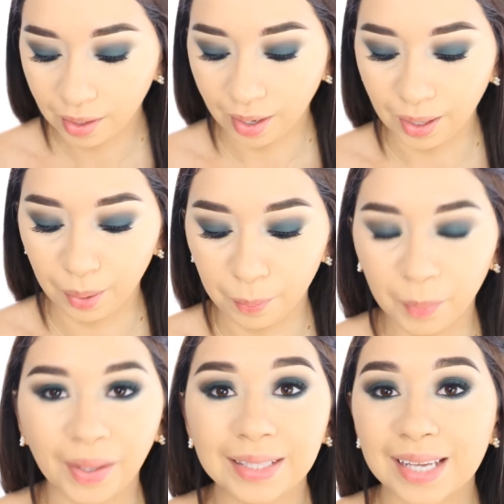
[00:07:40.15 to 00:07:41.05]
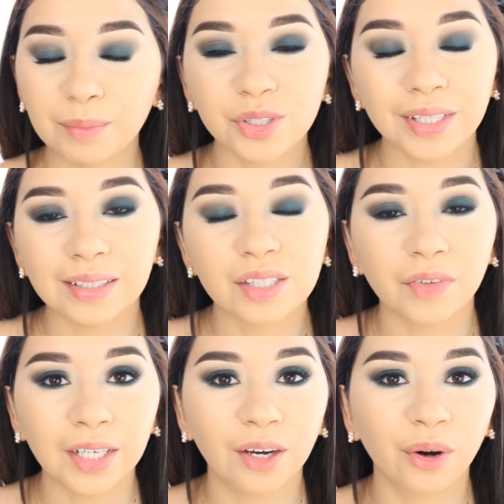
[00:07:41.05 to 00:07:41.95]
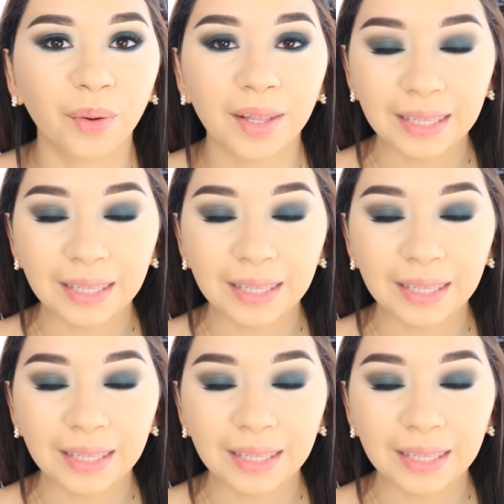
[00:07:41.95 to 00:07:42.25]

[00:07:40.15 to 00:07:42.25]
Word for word: but by the time you see this video,